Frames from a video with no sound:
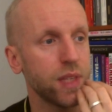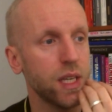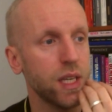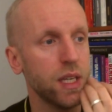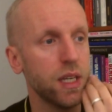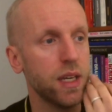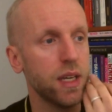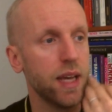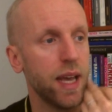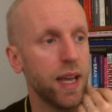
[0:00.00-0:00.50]

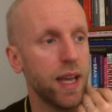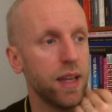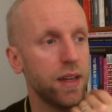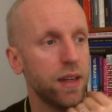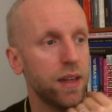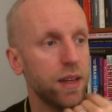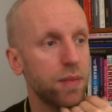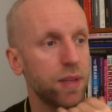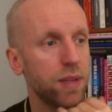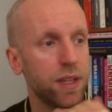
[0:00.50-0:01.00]

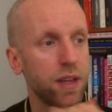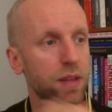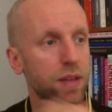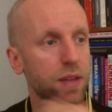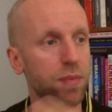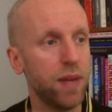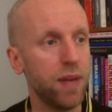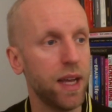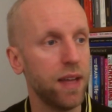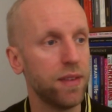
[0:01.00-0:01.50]
But
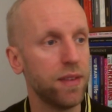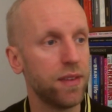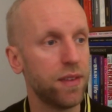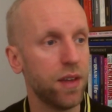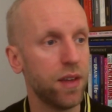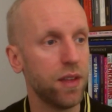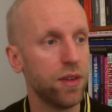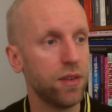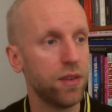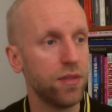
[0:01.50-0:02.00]

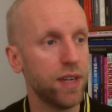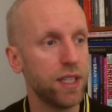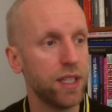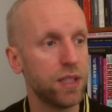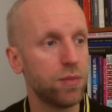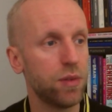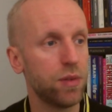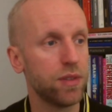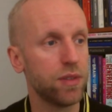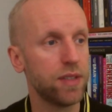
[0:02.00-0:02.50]
other
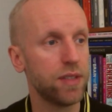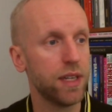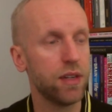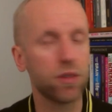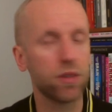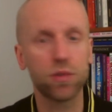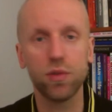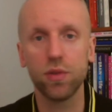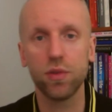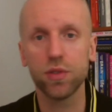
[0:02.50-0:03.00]
vegetables did not
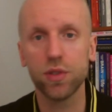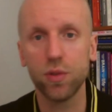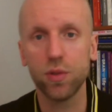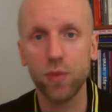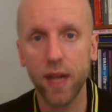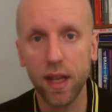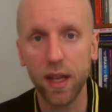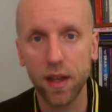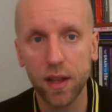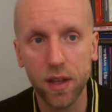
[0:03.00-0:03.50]
grow so
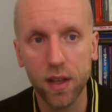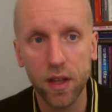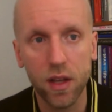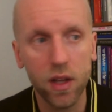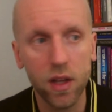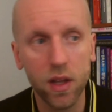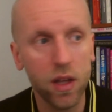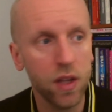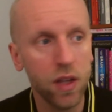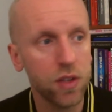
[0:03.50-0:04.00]
well.
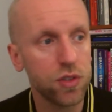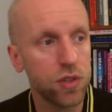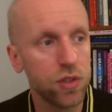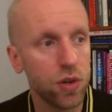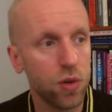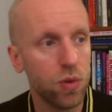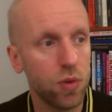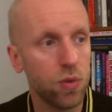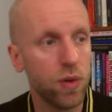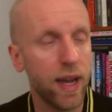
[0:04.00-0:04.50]

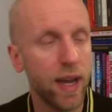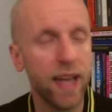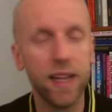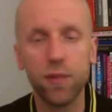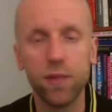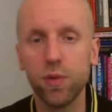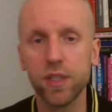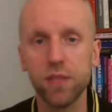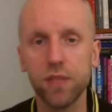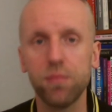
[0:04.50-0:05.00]
So, and
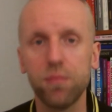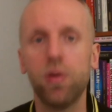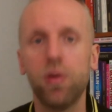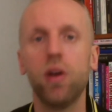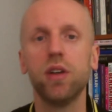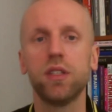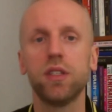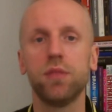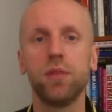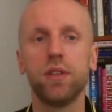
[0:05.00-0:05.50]
it was
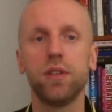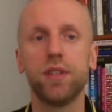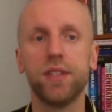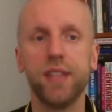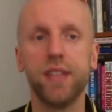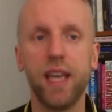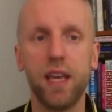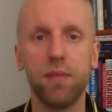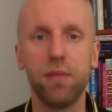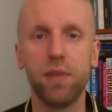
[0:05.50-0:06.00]
impossible to
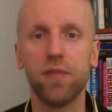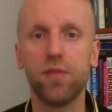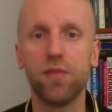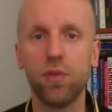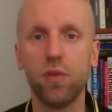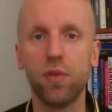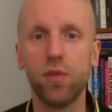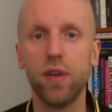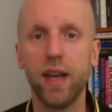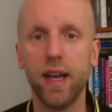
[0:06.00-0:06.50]
say
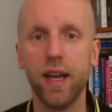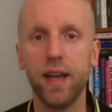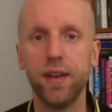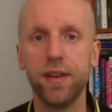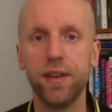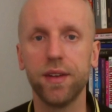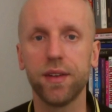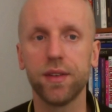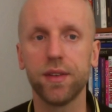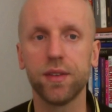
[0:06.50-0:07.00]

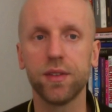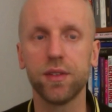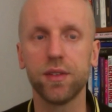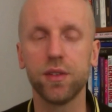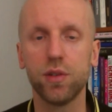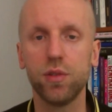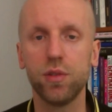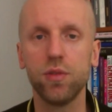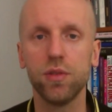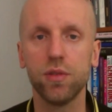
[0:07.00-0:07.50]
beforehand
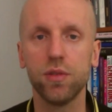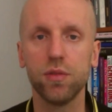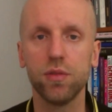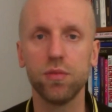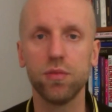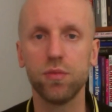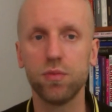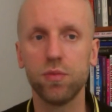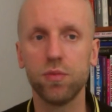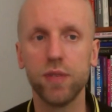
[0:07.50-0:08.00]

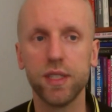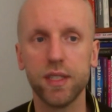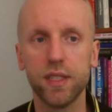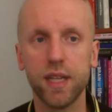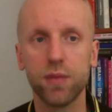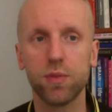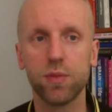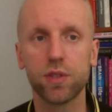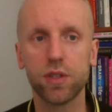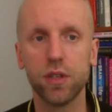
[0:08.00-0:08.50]
which
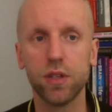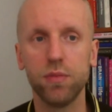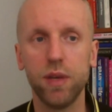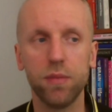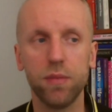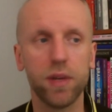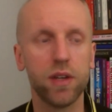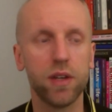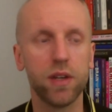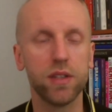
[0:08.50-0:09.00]
that was going to be,
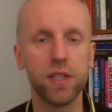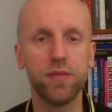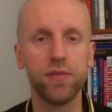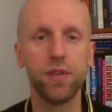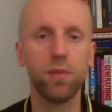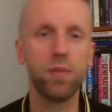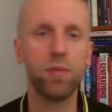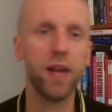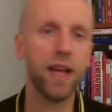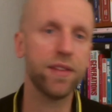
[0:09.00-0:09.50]
because if you
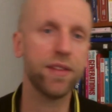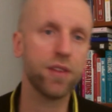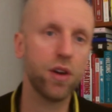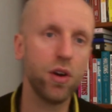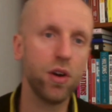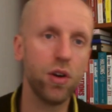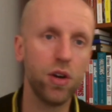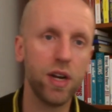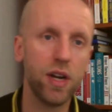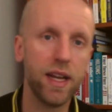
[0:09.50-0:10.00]
plant
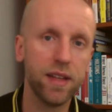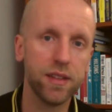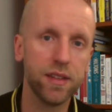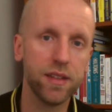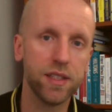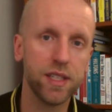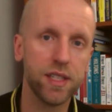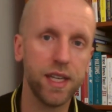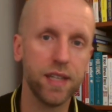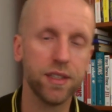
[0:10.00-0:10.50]
early in the
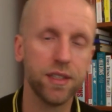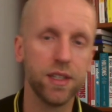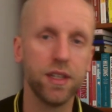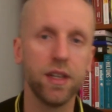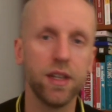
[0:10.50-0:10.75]
season